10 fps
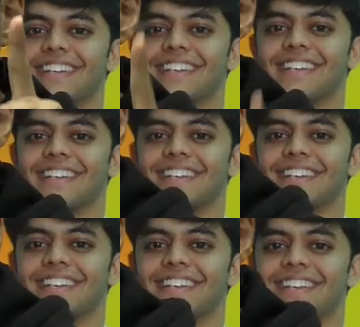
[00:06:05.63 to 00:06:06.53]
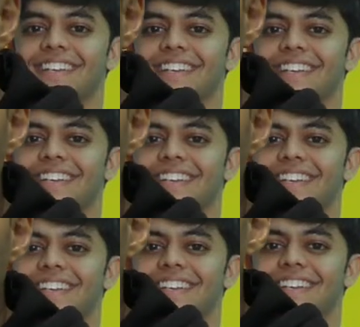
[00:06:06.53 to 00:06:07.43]

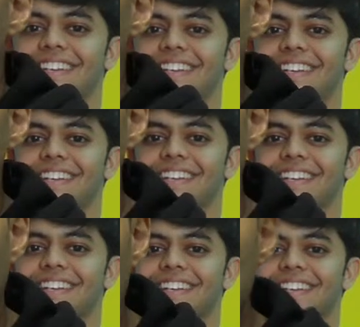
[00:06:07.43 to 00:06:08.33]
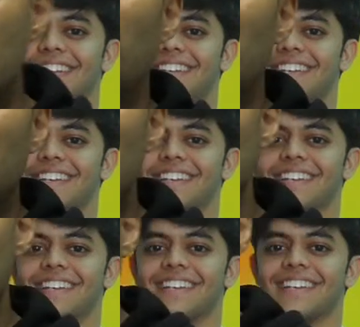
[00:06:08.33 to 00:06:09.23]

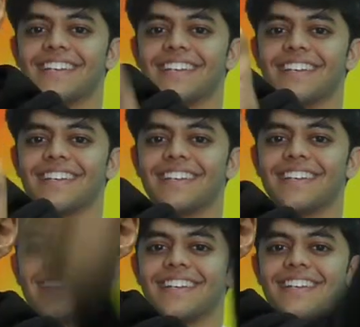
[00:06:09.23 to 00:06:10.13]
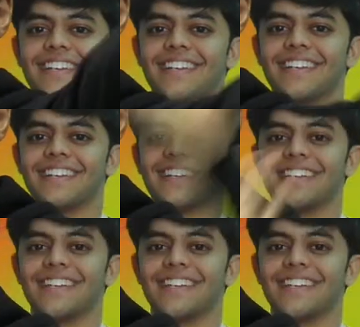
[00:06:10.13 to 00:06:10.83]
The person shown says nothing.